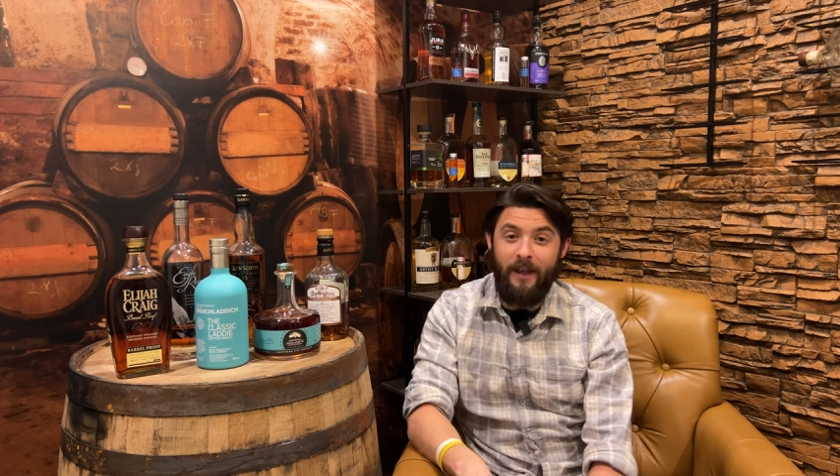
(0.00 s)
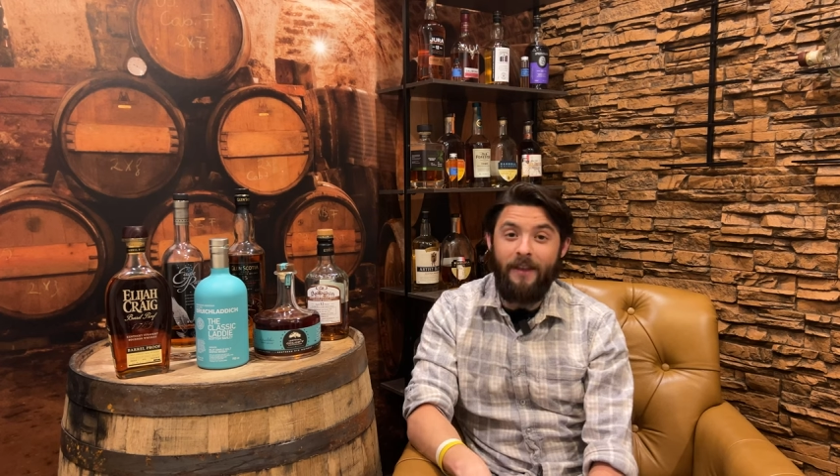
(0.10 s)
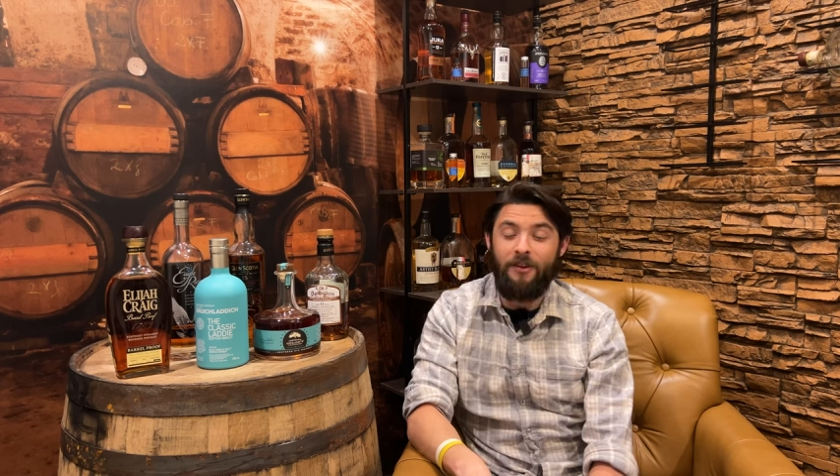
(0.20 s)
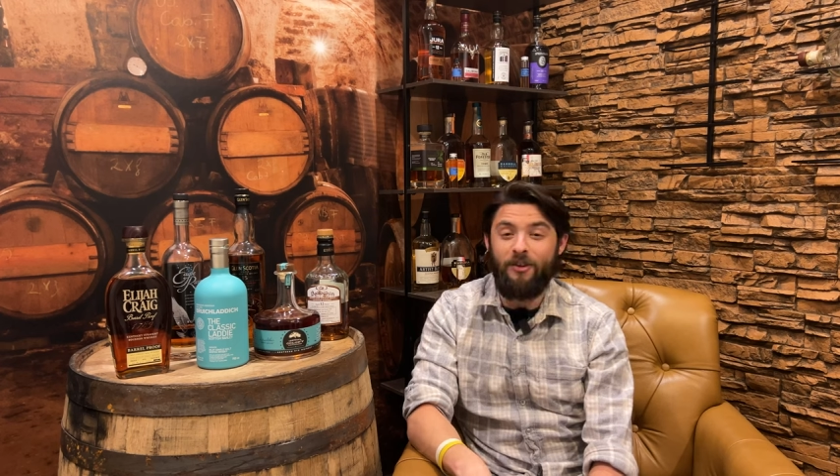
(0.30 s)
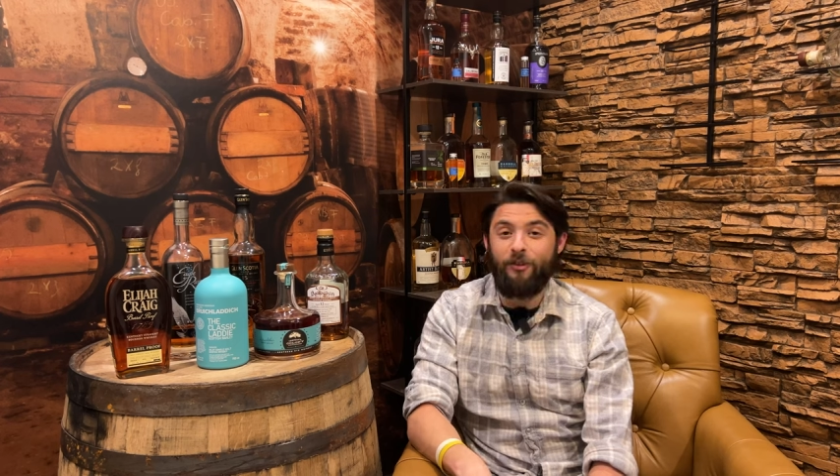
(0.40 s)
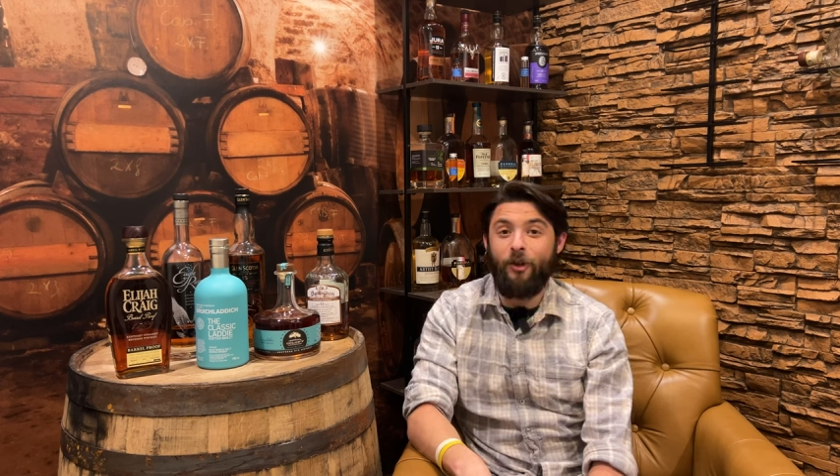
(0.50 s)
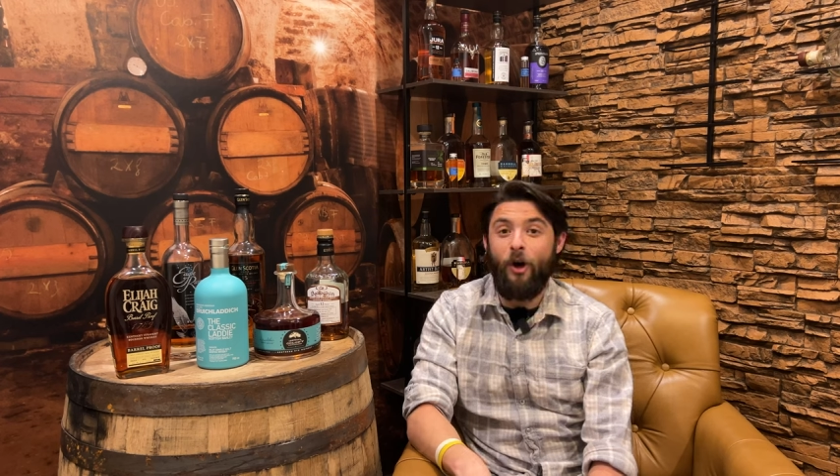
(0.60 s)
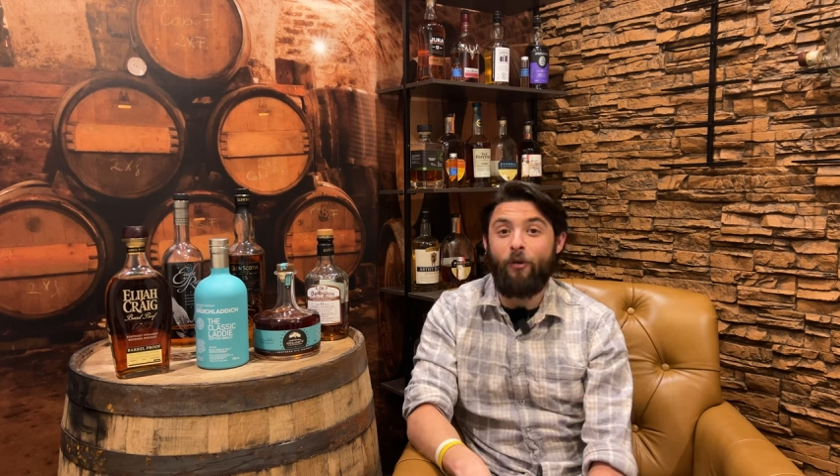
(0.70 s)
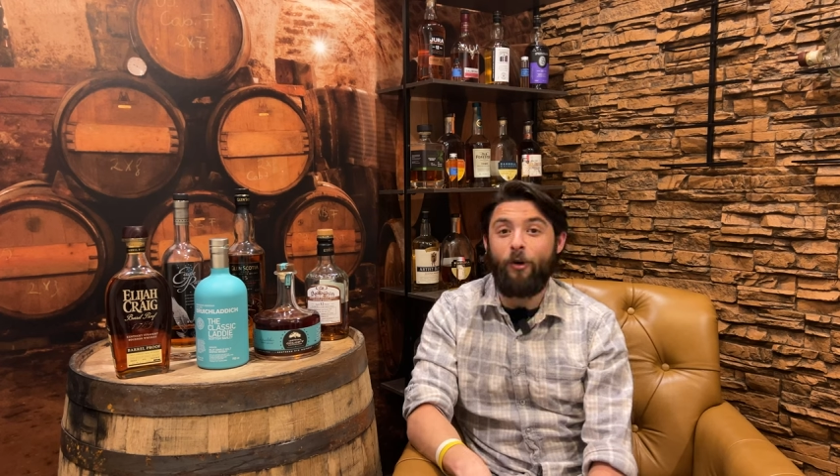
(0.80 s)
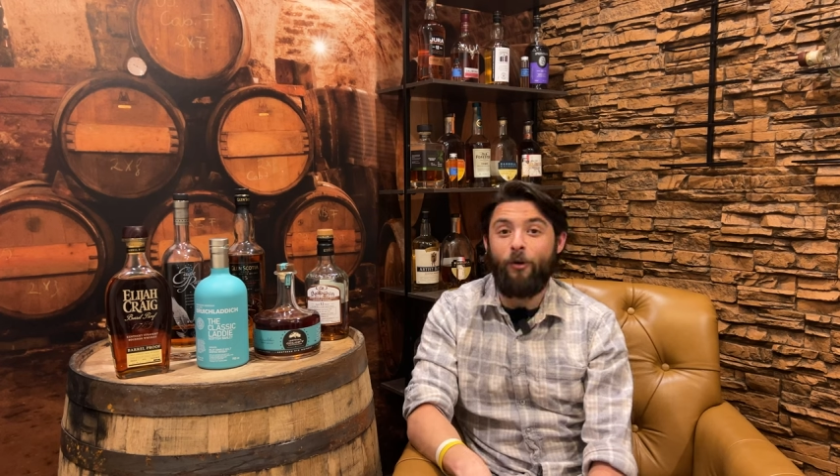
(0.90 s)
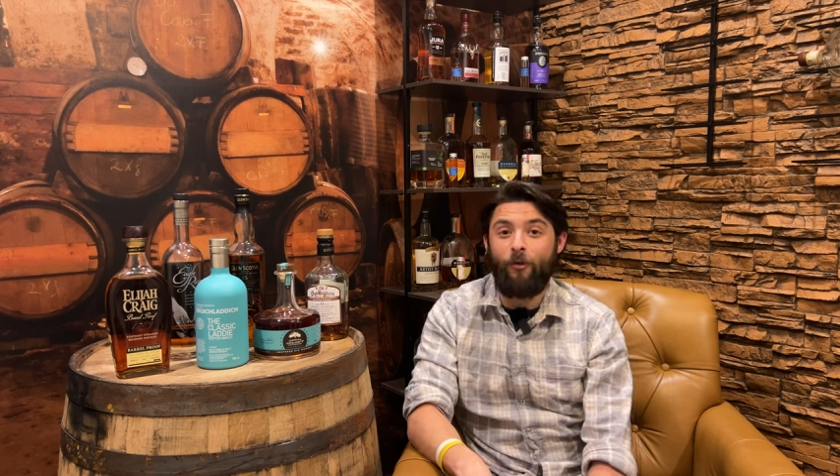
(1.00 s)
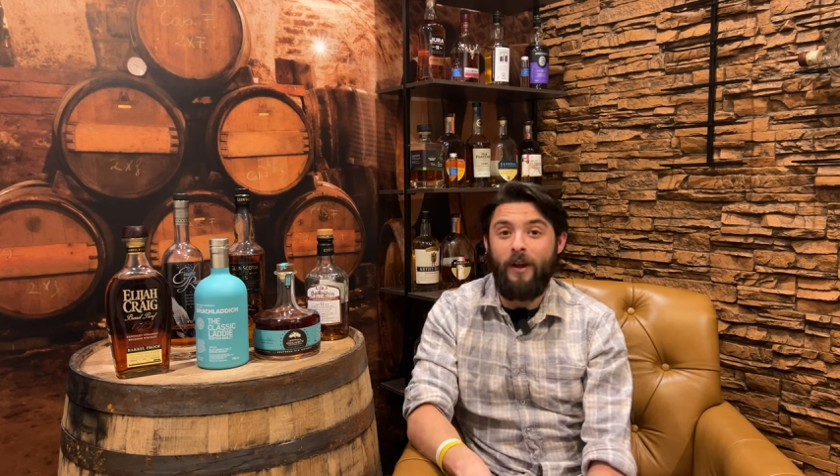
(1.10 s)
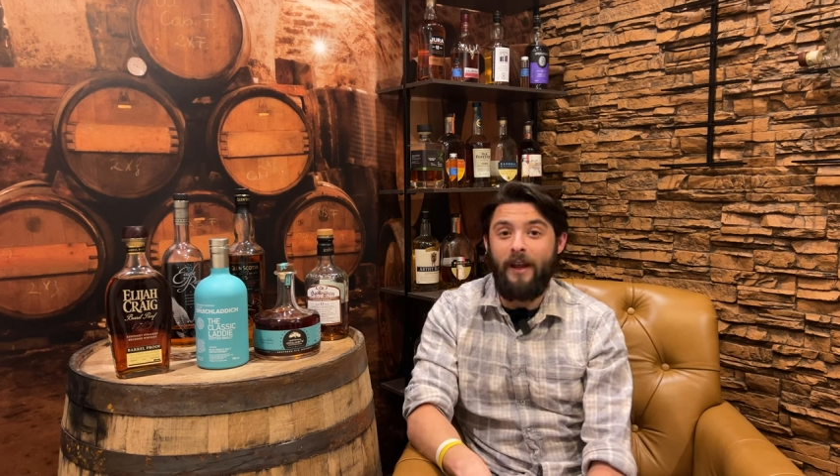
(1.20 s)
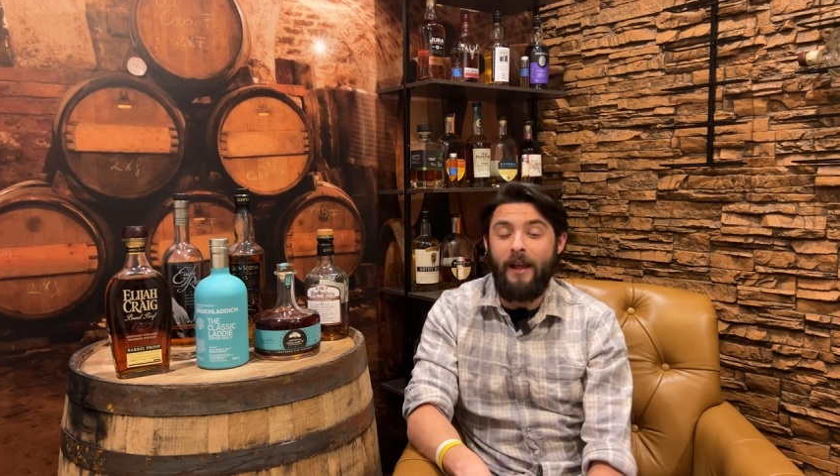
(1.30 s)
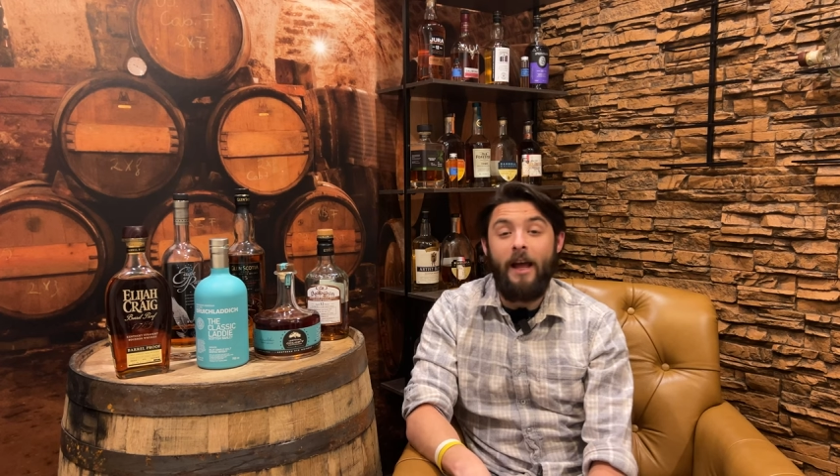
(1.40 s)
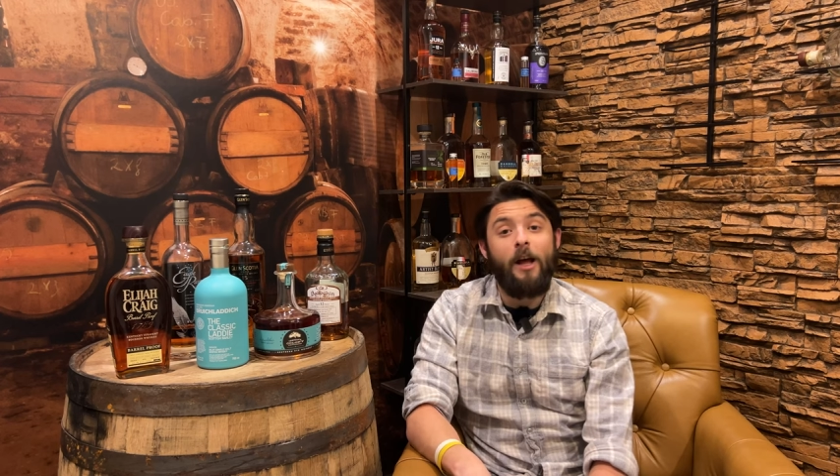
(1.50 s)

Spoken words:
This is Long Row Red.